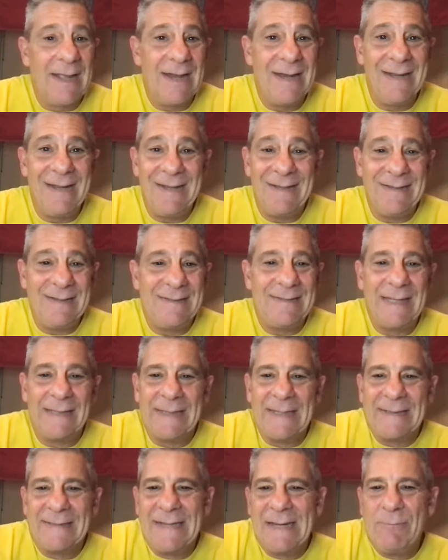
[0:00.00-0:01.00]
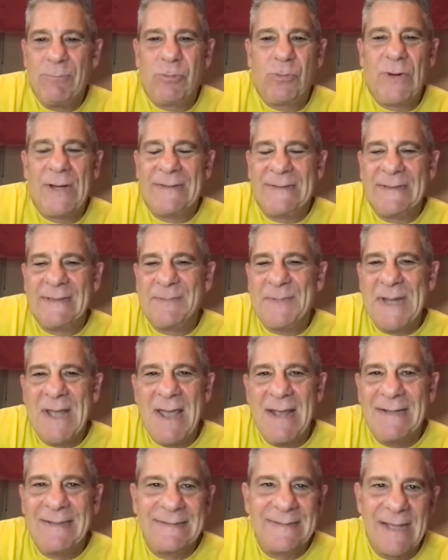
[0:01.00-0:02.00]
And he's got that same presence
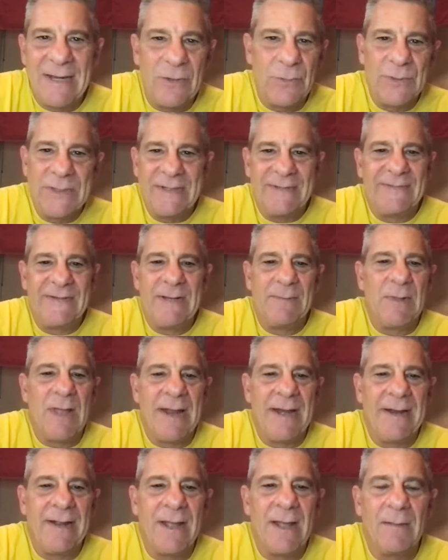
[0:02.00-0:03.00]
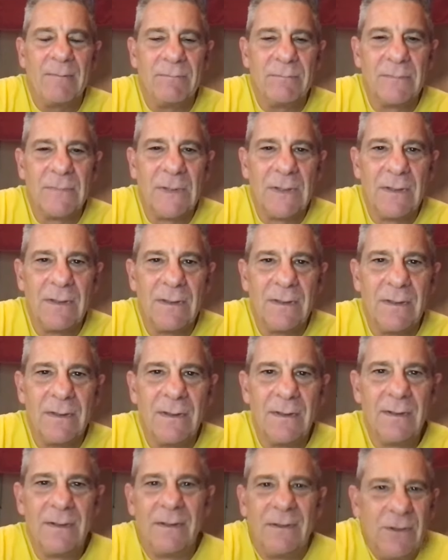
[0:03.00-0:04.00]
behind center when you see him lining up.
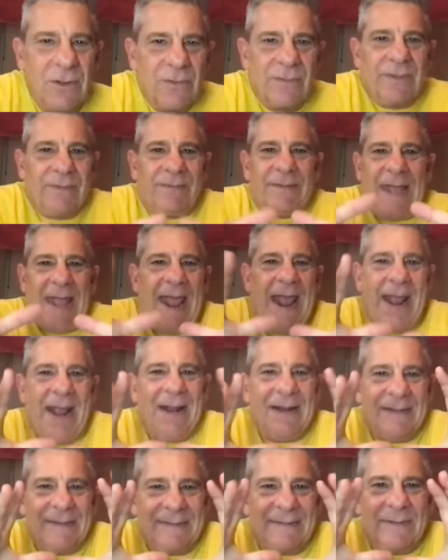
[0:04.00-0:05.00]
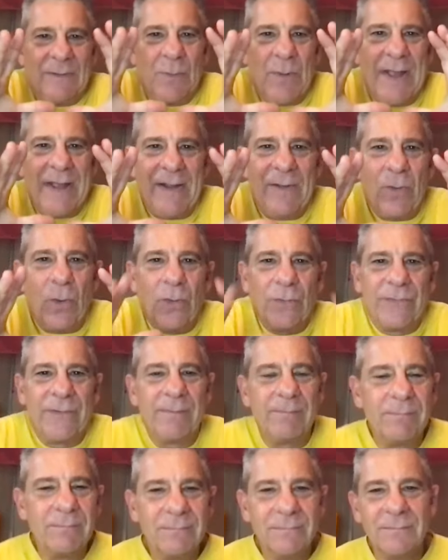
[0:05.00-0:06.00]
You know, the hands, the way he holds
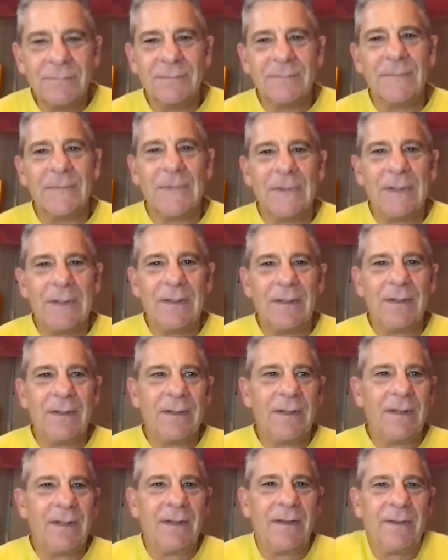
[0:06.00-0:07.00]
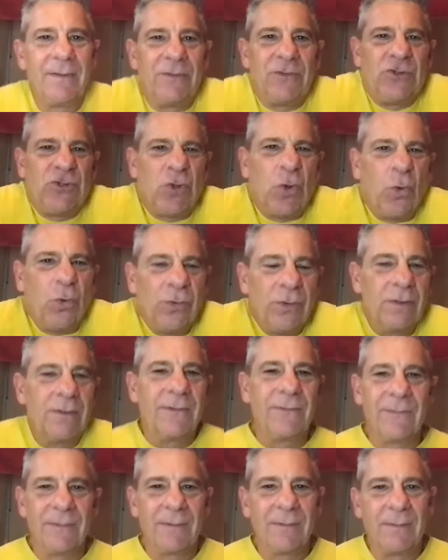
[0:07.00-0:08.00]
them, the
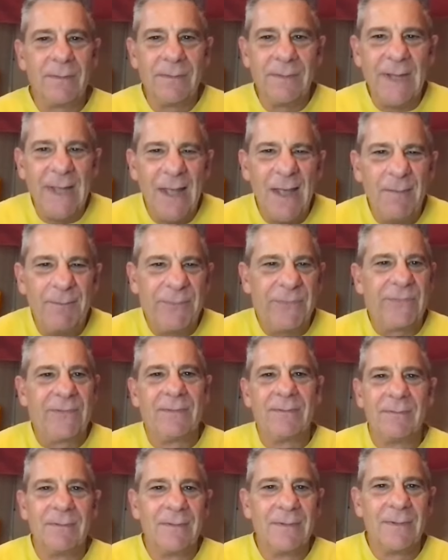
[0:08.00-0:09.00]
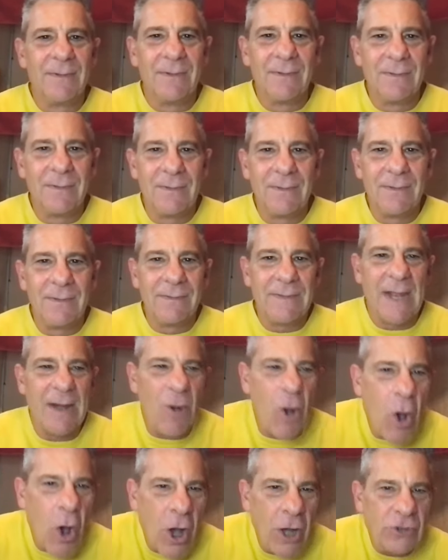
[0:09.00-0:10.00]
shoulders, the hips, that
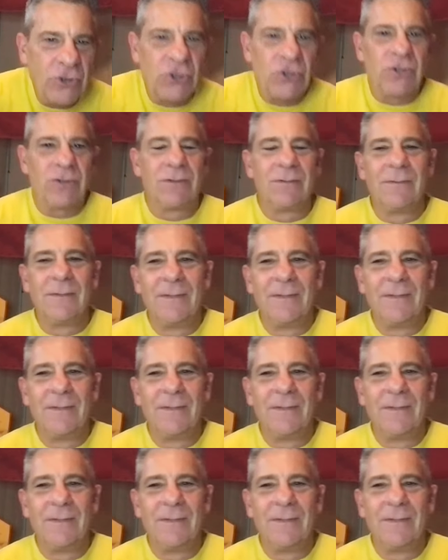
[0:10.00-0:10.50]
haunch.